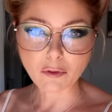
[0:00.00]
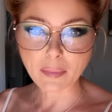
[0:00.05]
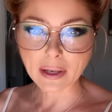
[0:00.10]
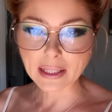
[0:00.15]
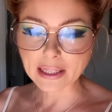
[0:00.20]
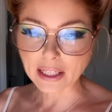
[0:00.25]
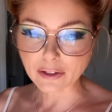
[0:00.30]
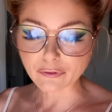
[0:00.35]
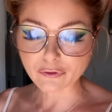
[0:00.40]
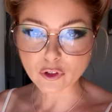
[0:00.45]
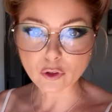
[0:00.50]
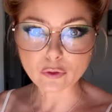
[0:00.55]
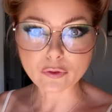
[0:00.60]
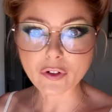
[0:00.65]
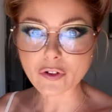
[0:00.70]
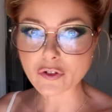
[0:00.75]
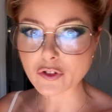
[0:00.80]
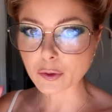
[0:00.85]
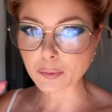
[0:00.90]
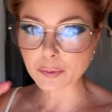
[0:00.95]
of my
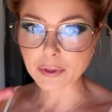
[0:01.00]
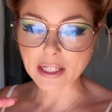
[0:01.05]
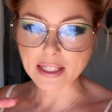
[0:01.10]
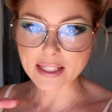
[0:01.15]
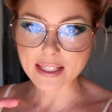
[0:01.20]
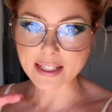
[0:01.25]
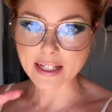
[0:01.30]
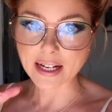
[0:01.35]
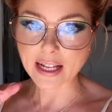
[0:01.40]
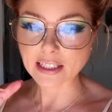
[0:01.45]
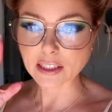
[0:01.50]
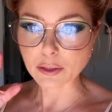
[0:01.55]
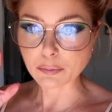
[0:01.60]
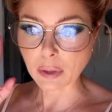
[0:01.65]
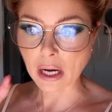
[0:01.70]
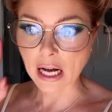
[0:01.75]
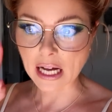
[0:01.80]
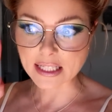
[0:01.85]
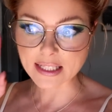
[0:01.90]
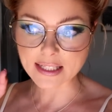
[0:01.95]
leftovers from yesterday, the
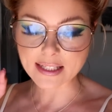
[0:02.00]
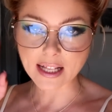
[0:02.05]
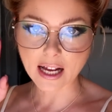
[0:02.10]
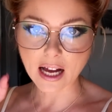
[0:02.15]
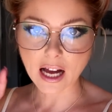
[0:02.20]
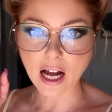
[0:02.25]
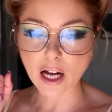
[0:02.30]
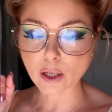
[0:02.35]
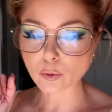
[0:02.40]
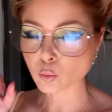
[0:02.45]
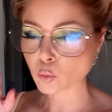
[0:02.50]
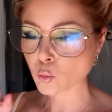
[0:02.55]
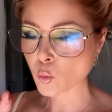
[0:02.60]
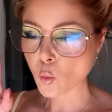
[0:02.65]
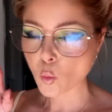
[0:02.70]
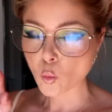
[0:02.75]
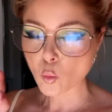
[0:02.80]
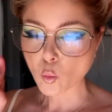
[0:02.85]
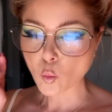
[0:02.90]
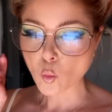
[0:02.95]
pasta
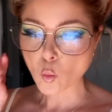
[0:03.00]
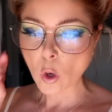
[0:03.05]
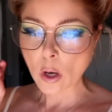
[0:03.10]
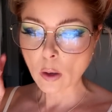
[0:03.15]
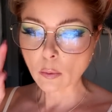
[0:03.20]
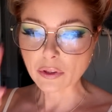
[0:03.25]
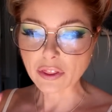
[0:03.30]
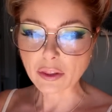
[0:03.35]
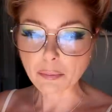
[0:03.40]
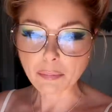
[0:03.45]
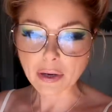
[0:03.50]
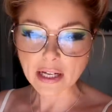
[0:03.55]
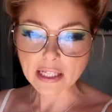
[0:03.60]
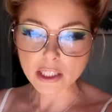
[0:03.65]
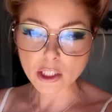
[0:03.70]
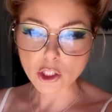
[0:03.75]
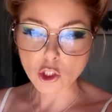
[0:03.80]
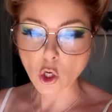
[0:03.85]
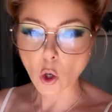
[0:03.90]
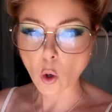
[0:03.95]
with the
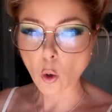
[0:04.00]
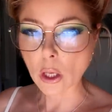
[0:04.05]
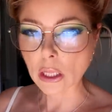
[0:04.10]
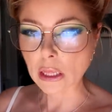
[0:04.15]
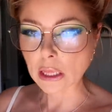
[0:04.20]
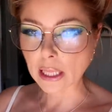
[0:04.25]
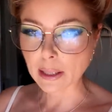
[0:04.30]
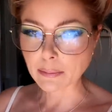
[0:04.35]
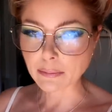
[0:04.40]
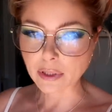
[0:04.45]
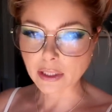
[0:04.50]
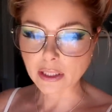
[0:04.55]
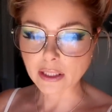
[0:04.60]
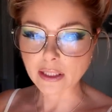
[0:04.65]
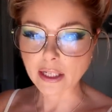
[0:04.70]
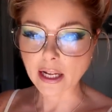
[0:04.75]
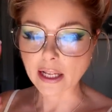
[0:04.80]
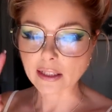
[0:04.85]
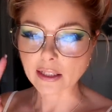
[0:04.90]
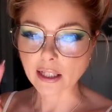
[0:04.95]
pesto and
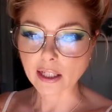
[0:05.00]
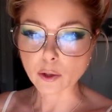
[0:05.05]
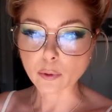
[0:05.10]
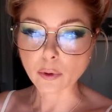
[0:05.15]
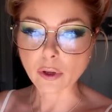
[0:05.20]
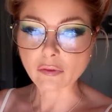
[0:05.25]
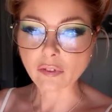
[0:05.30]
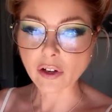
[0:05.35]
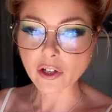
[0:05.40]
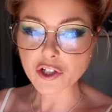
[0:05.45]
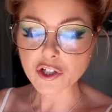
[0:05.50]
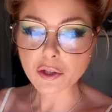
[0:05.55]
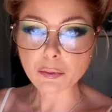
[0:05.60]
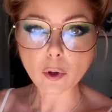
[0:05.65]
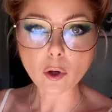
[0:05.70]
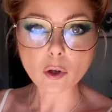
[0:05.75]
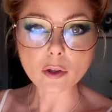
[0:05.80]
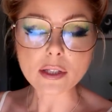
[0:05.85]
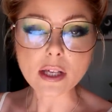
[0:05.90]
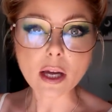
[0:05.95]
lemon and like grilled
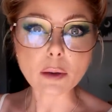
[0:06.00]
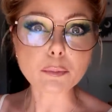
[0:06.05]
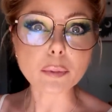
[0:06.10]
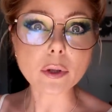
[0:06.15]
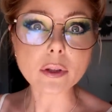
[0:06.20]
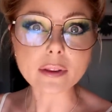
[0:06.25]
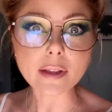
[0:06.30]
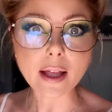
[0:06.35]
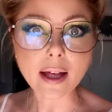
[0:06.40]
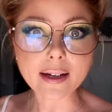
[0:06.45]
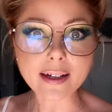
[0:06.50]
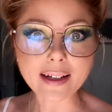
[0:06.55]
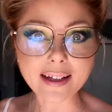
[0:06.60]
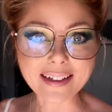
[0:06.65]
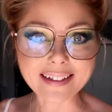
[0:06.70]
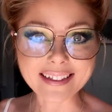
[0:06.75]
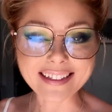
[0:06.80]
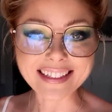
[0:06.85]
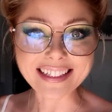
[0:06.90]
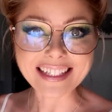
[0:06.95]
vegetables. I put that
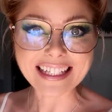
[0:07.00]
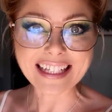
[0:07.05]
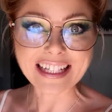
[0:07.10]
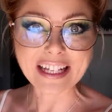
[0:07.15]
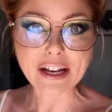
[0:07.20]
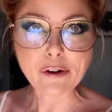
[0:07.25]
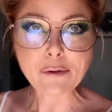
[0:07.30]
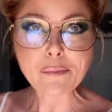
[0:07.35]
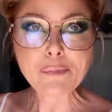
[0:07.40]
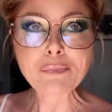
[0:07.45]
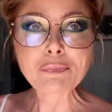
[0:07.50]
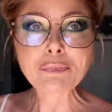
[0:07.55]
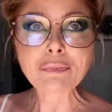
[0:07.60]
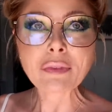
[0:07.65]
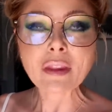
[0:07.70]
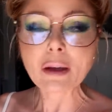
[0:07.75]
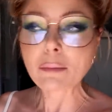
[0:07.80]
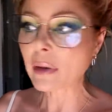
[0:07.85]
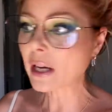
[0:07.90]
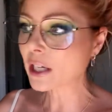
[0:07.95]
in the
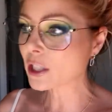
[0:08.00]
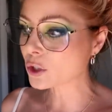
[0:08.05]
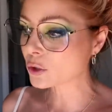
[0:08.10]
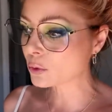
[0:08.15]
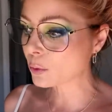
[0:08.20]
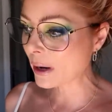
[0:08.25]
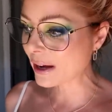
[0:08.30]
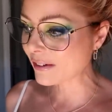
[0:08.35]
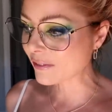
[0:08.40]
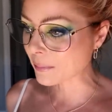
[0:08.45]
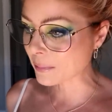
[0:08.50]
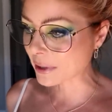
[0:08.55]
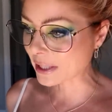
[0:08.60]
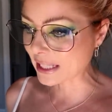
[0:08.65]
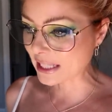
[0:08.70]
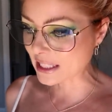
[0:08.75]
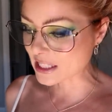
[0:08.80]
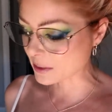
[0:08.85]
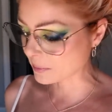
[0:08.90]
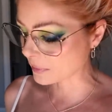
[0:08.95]
microwave. I'm
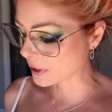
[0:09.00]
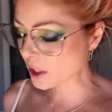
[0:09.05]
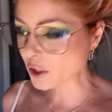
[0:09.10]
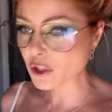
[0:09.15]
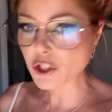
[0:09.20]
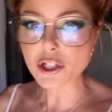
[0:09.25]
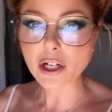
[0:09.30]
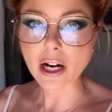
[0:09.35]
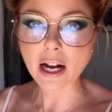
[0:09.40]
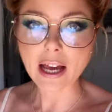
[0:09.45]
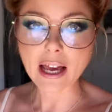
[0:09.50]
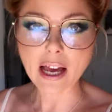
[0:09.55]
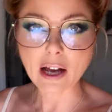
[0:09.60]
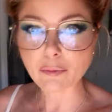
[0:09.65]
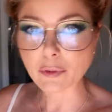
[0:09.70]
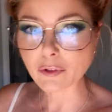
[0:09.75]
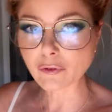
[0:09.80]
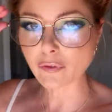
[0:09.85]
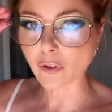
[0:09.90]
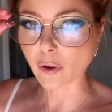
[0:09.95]
gonna eat some lunch. I
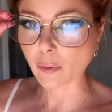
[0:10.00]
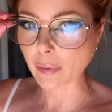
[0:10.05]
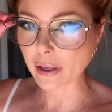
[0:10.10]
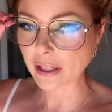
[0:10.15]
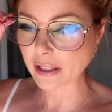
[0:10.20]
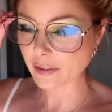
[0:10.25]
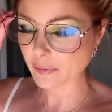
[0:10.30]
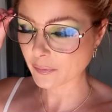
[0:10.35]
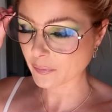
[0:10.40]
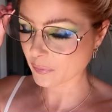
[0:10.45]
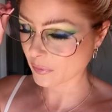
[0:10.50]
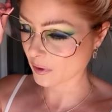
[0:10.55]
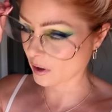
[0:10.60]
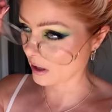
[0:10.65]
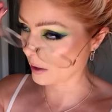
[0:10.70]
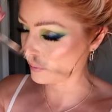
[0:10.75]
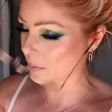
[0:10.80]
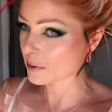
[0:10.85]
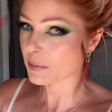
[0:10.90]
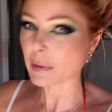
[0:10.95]
have been foaming.
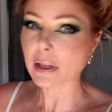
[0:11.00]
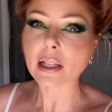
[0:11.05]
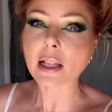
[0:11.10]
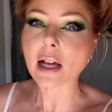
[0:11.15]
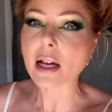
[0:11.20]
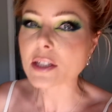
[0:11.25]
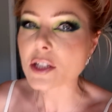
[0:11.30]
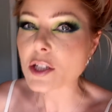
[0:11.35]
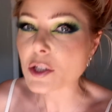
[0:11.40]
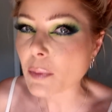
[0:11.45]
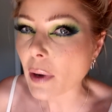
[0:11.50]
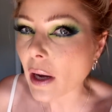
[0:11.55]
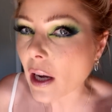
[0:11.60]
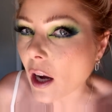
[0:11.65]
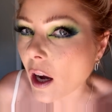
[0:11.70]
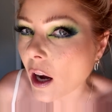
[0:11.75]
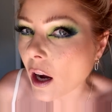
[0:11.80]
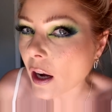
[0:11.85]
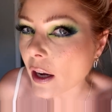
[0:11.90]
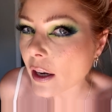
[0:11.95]
I put my glasses
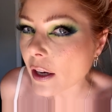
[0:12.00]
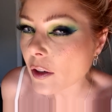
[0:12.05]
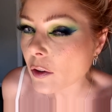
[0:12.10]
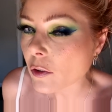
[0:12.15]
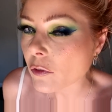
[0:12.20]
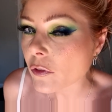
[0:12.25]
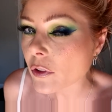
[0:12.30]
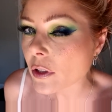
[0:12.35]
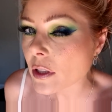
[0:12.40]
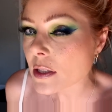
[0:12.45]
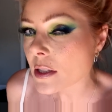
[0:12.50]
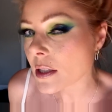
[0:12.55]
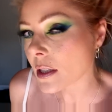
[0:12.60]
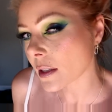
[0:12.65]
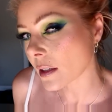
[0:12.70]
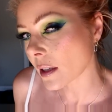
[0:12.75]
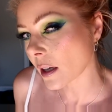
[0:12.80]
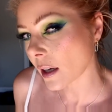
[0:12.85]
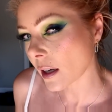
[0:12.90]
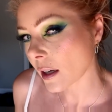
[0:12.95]
back on. I don't know if you can
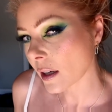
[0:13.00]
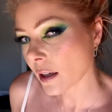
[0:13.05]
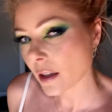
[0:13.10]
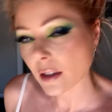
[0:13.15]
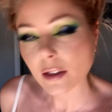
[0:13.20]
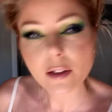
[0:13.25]
see the